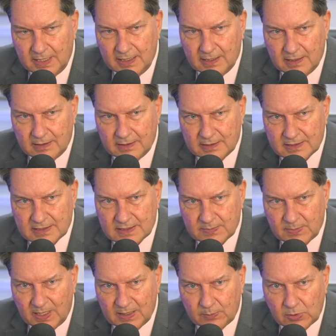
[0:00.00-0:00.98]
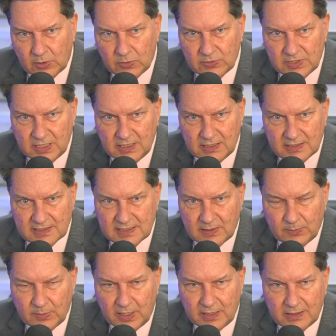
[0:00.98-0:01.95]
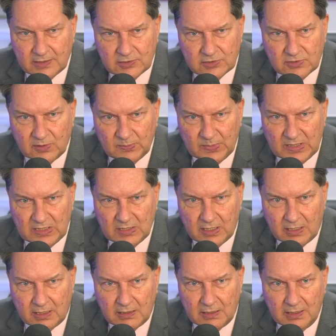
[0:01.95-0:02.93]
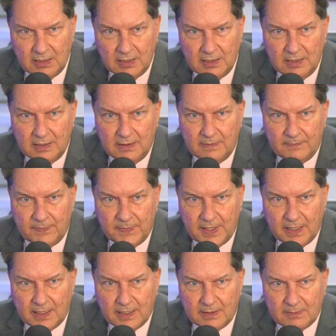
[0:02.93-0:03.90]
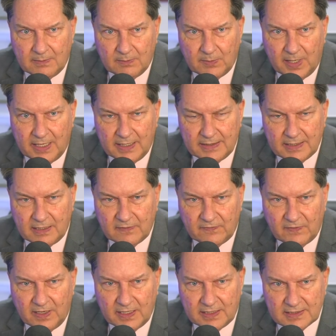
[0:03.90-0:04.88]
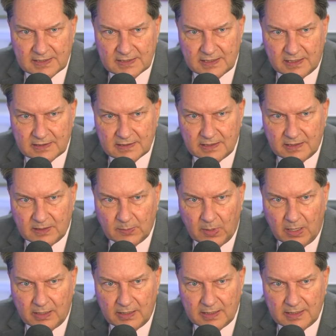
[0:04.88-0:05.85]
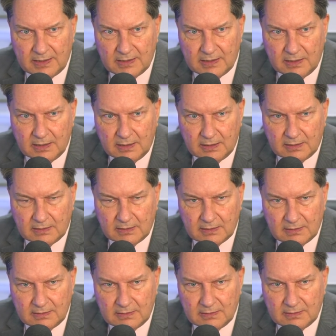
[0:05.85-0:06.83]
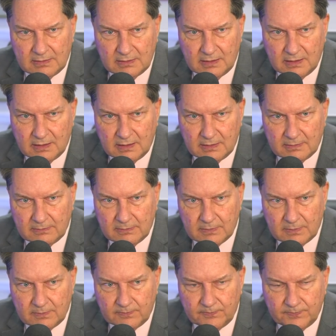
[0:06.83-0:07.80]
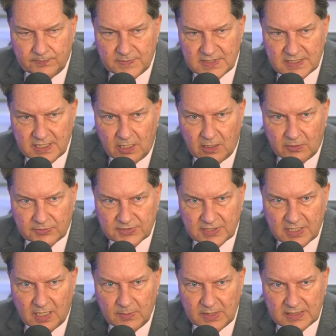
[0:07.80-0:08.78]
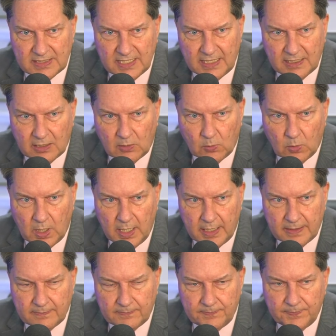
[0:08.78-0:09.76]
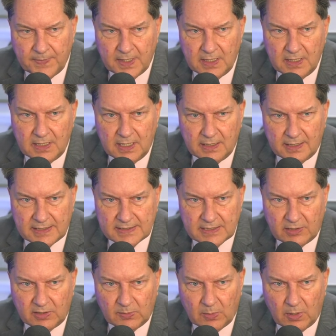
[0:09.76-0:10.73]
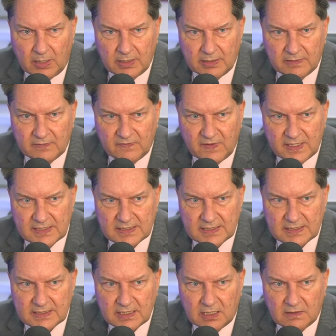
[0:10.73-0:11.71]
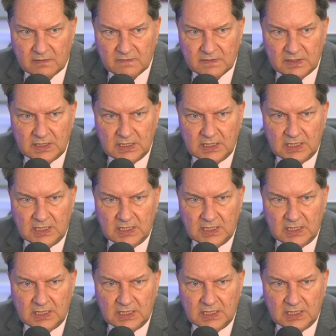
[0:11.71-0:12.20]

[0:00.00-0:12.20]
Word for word: this spike protein as somebody that shouldn't be there. And by identifying as such, then the body uh, uh, cells come and take it away and that's how your body defends itself.